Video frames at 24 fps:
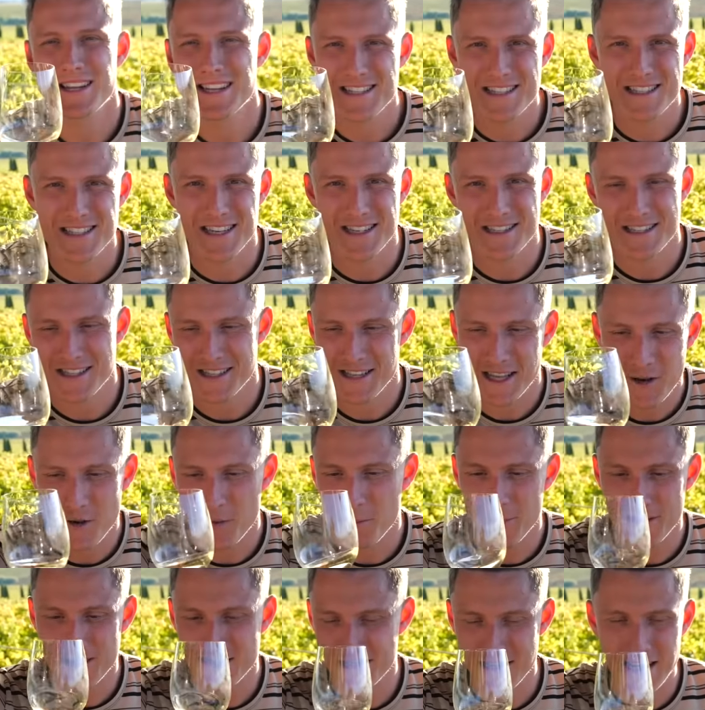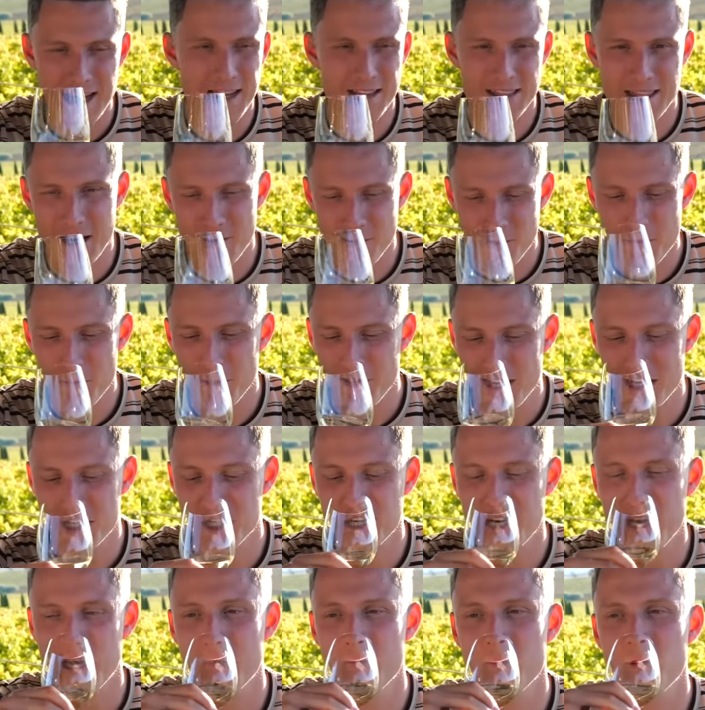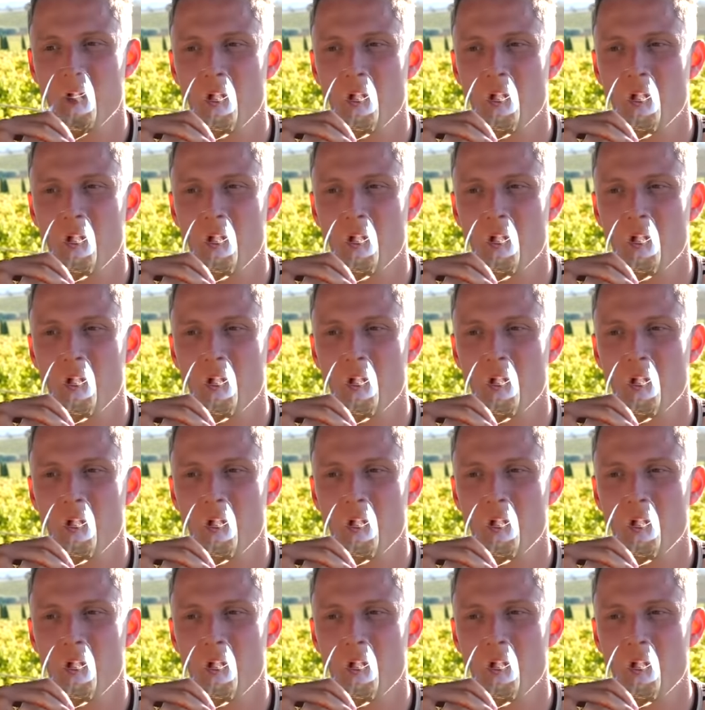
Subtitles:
exist, and that would be sad. That would be a shame.